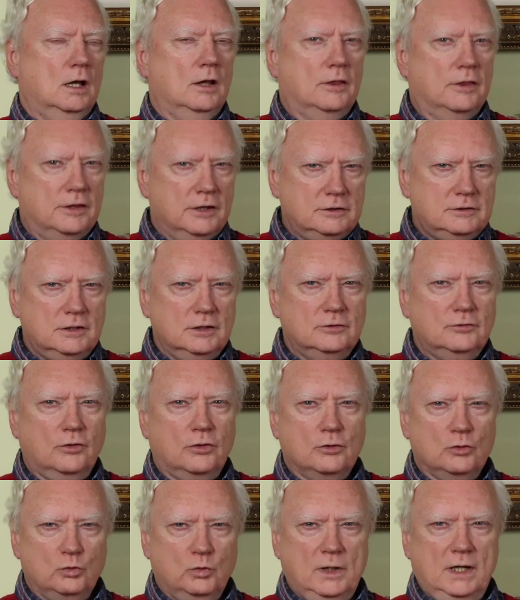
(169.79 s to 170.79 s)
this is
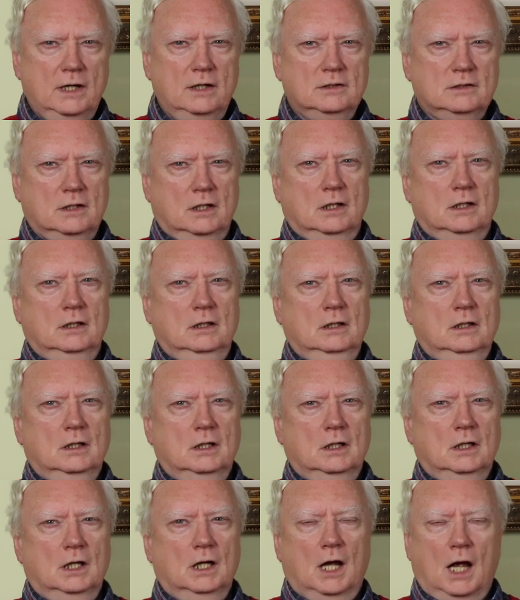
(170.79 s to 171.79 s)
the reason
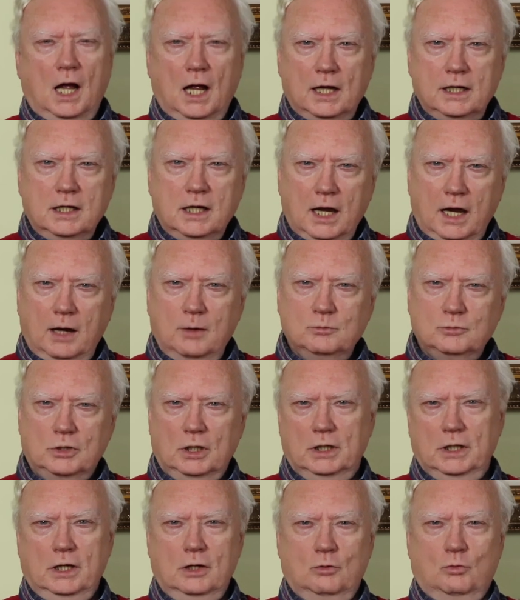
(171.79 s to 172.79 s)
I came
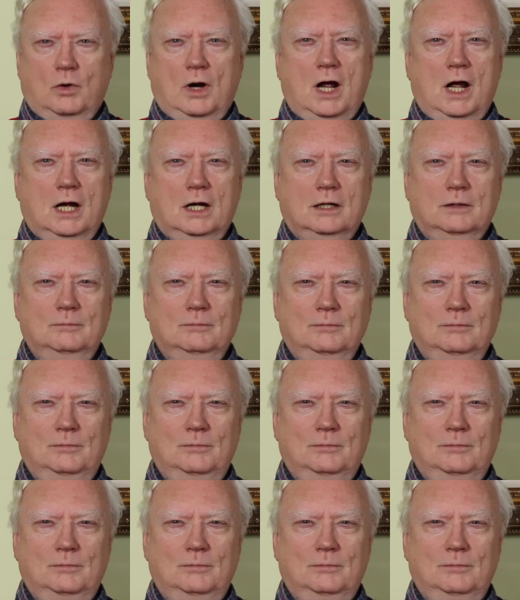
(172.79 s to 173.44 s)
to Little Rock."